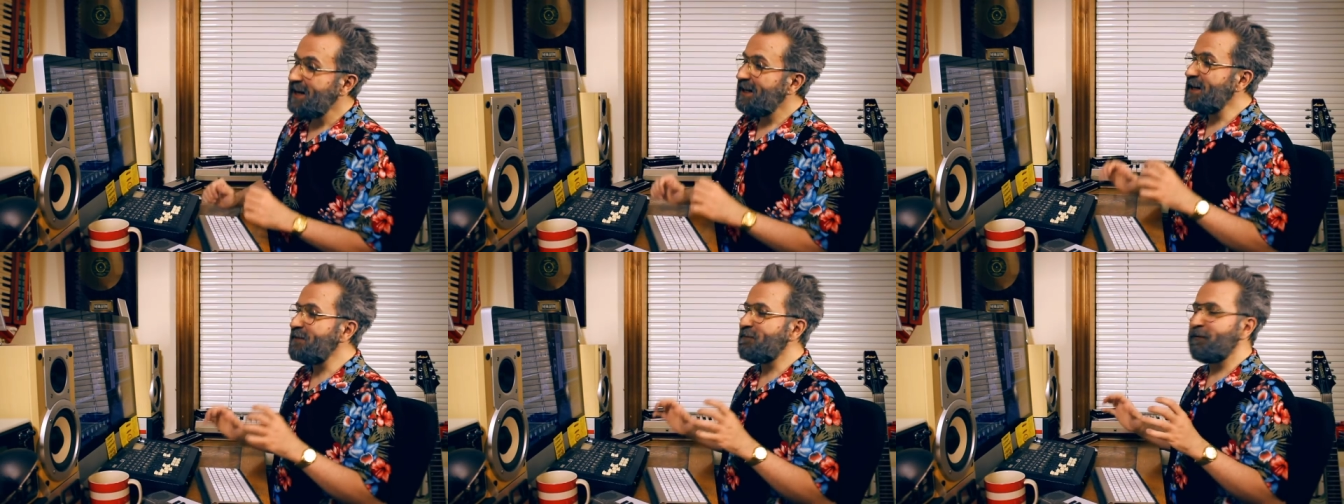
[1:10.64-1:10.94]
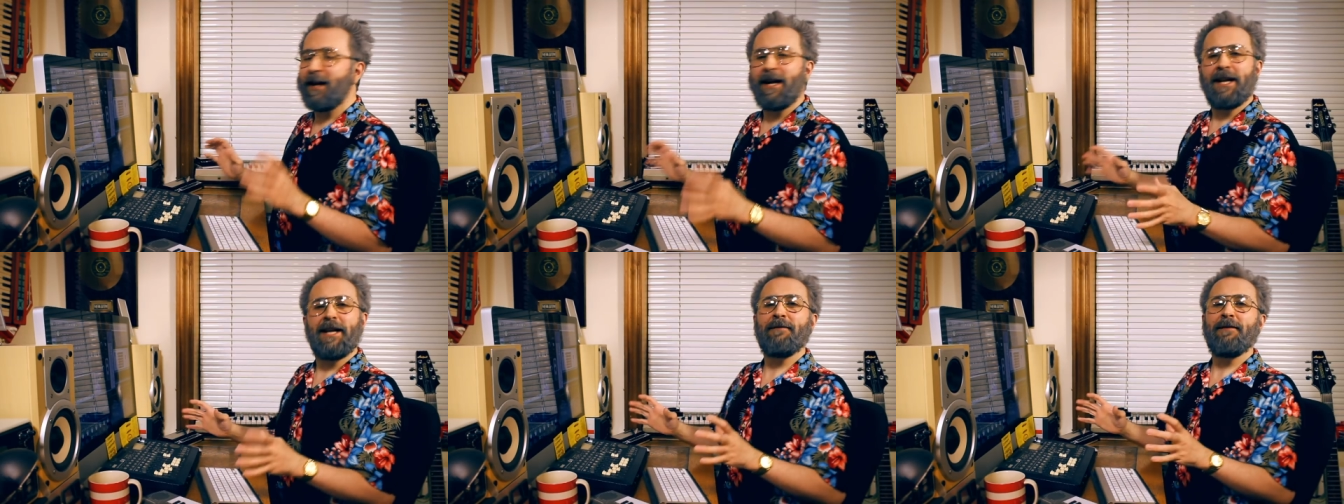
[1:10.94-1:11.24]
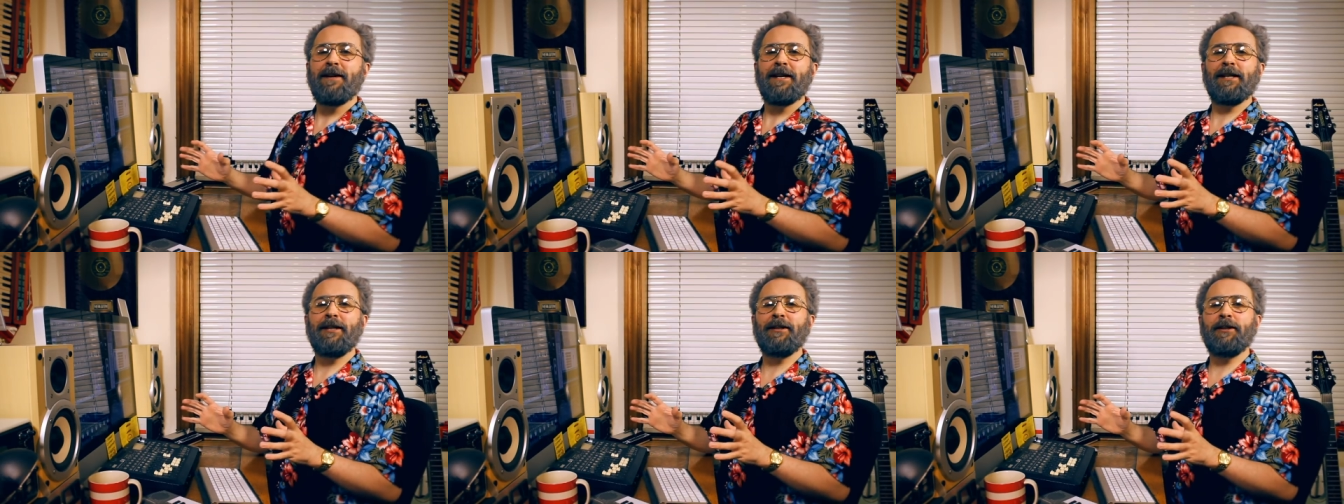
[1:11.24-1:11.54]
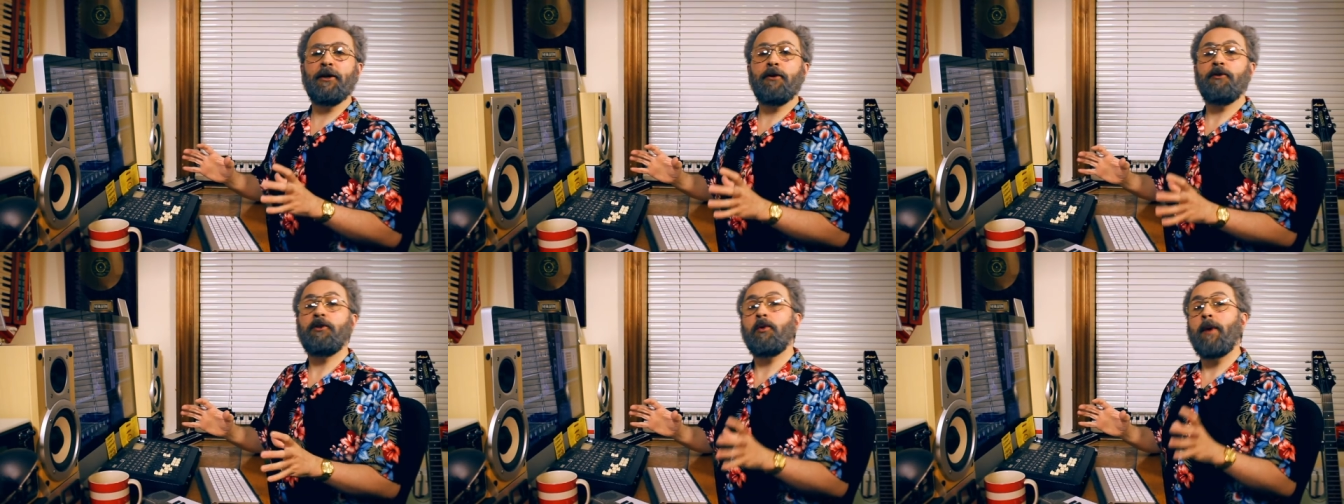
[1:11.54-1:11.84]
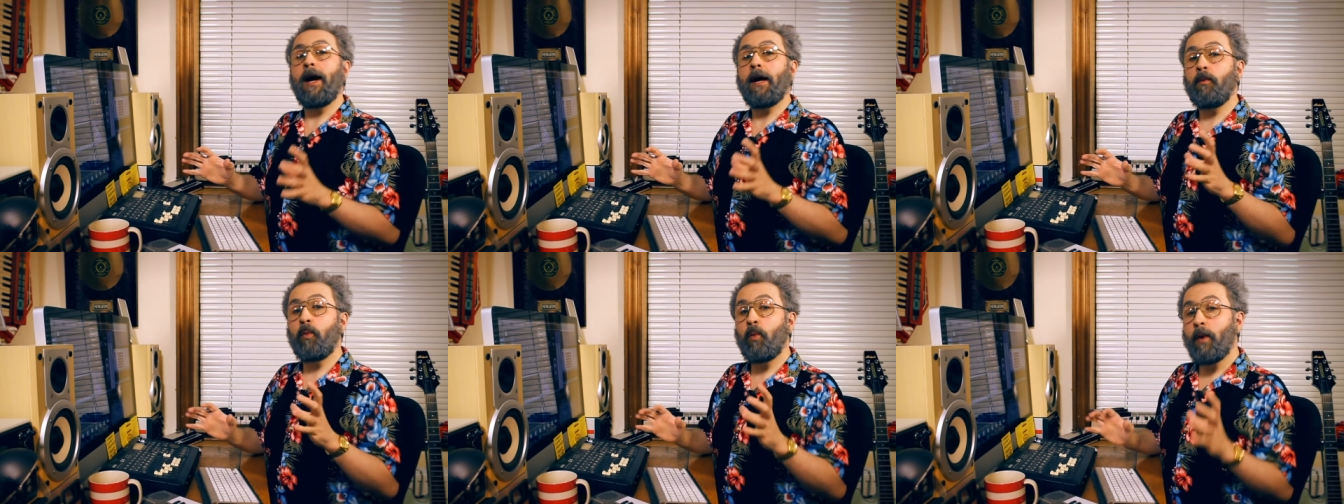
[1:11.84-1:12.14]
there's plenty we can do to
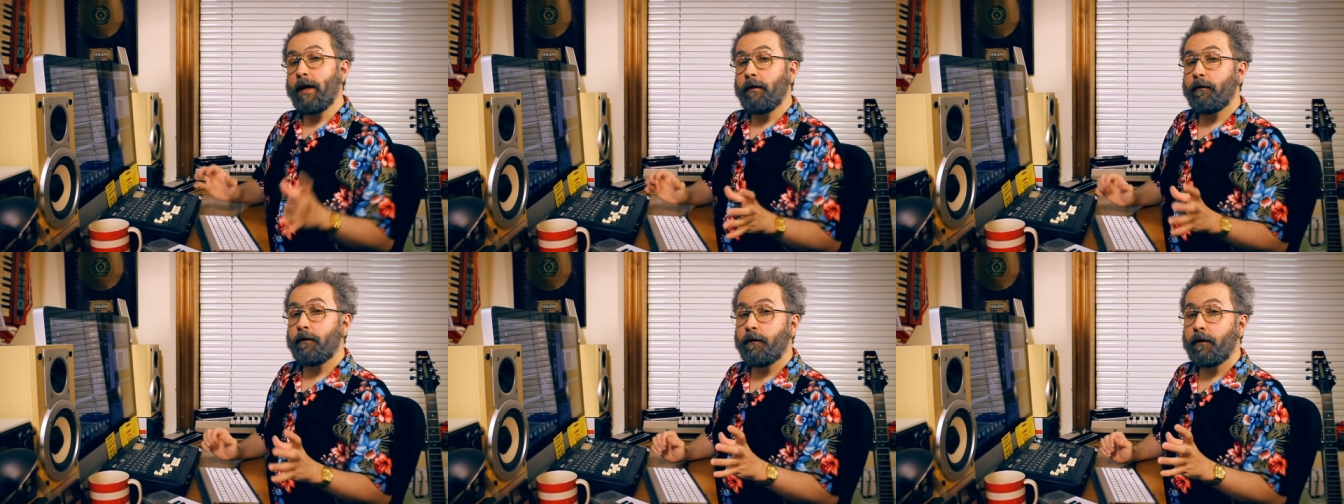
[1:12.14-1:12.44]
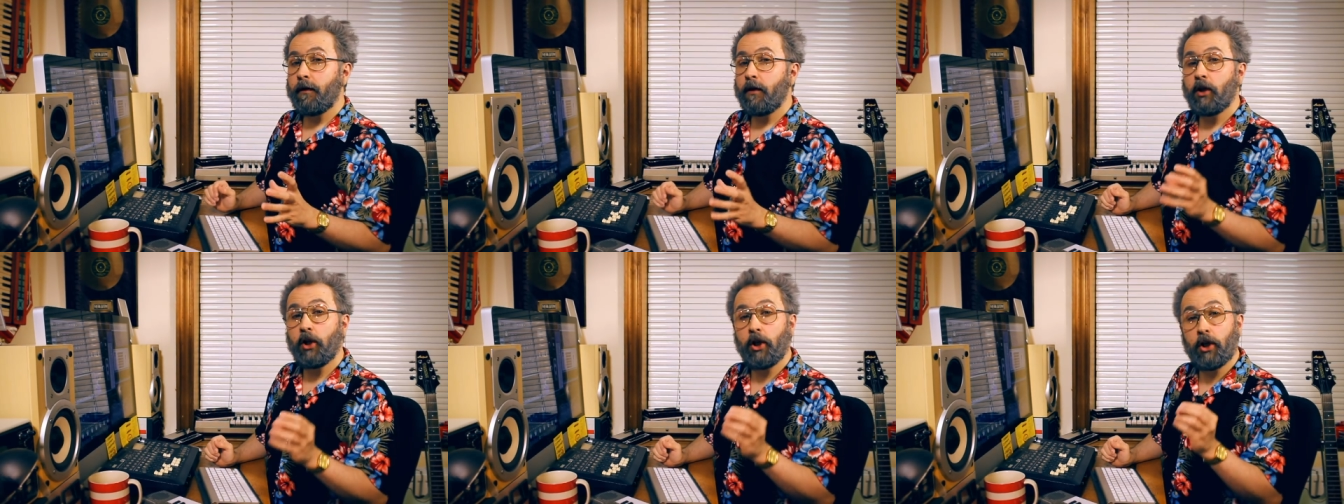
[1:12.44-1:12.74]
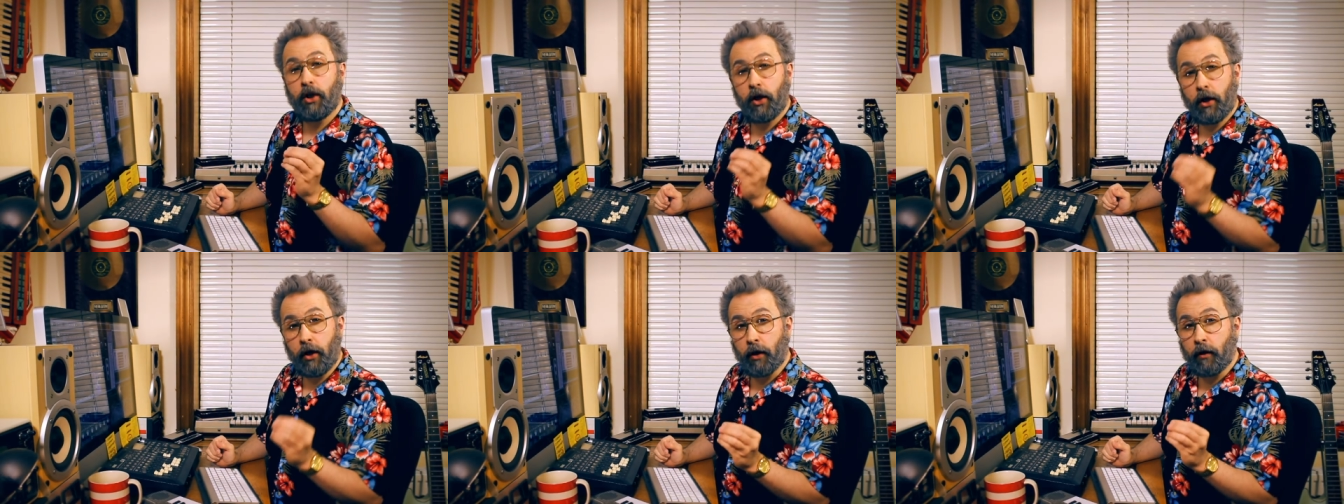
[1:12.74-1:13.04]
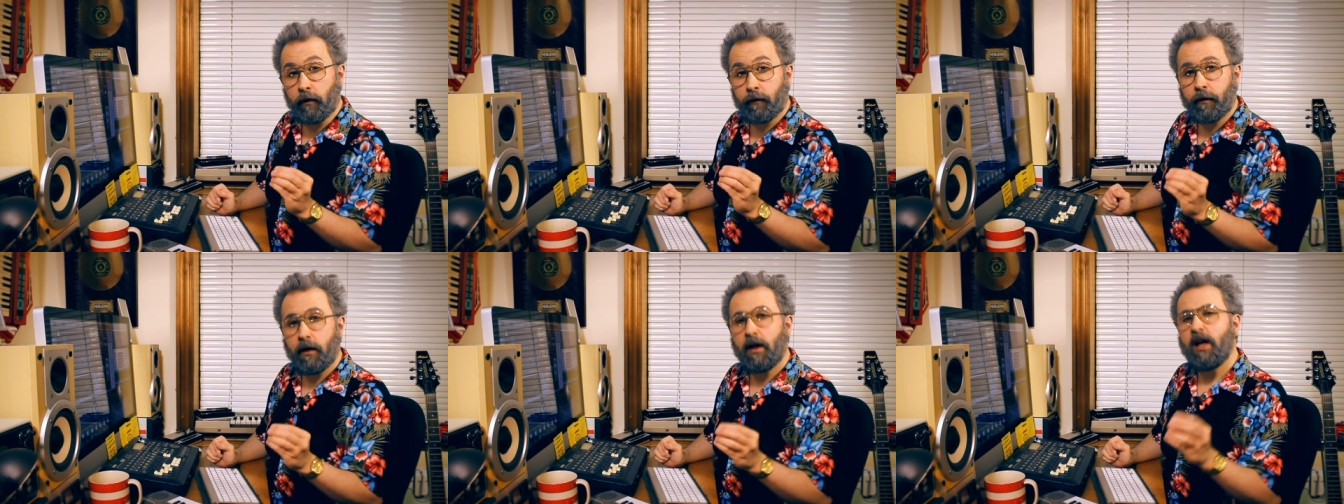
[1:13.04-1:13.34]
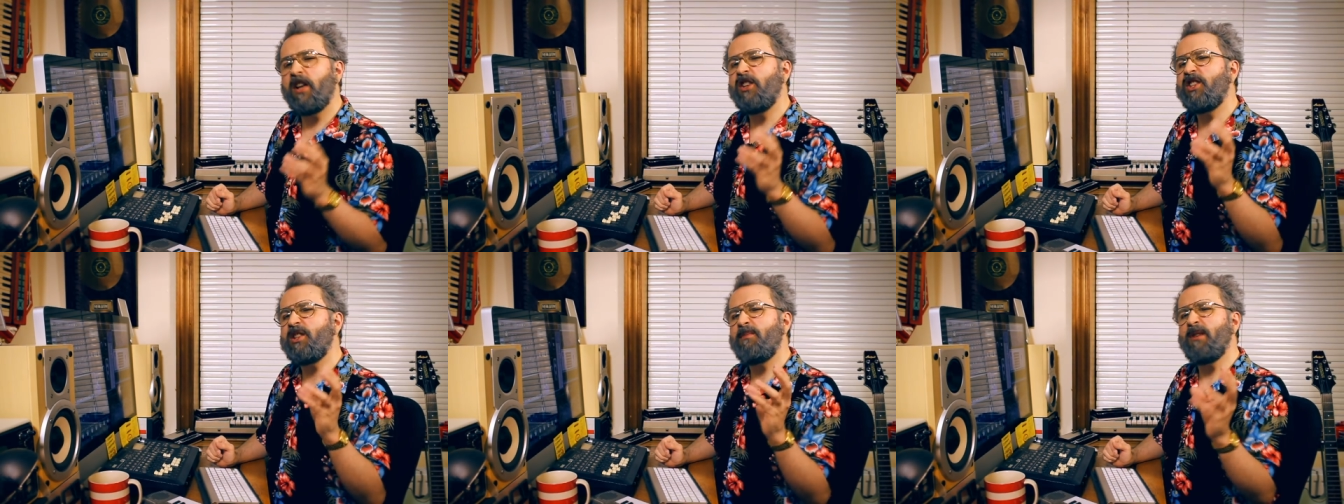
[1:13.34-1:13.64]
add width, girth
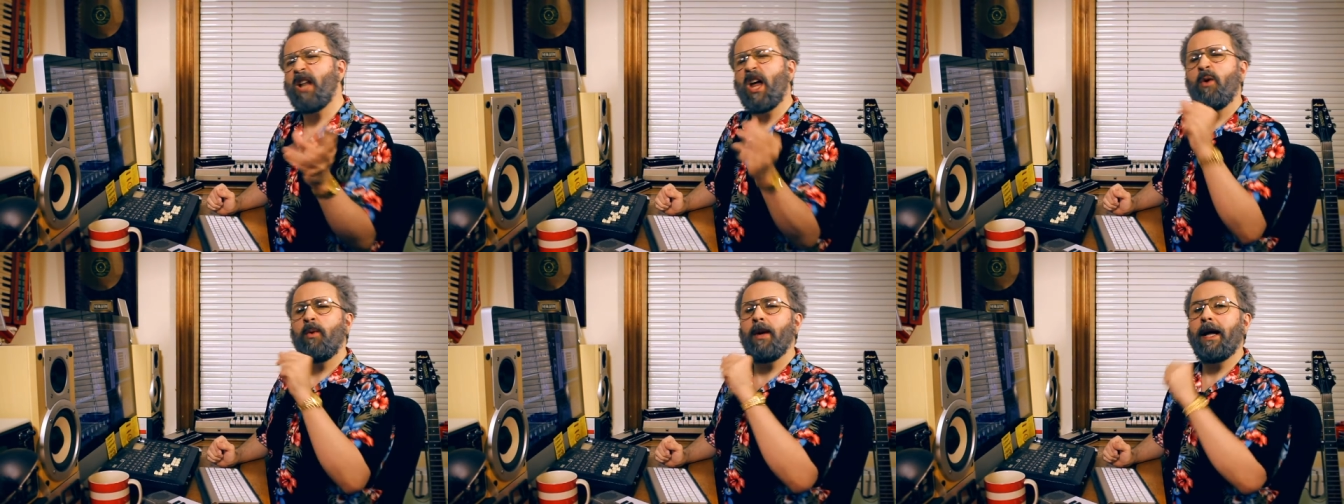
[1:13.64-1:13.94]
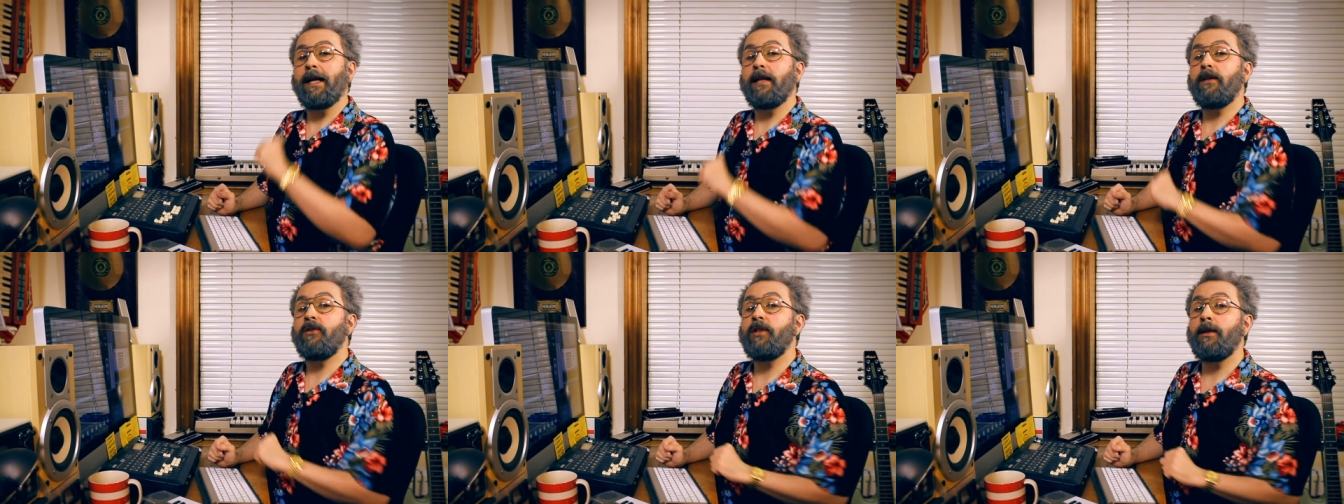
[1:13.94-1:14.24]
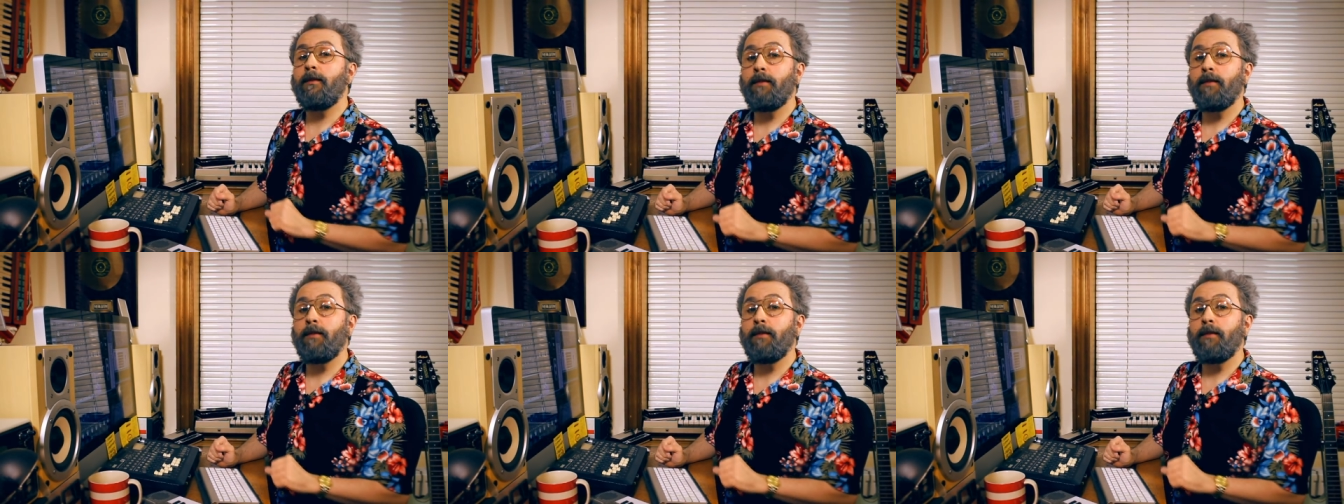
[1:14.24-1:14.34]
and some low latency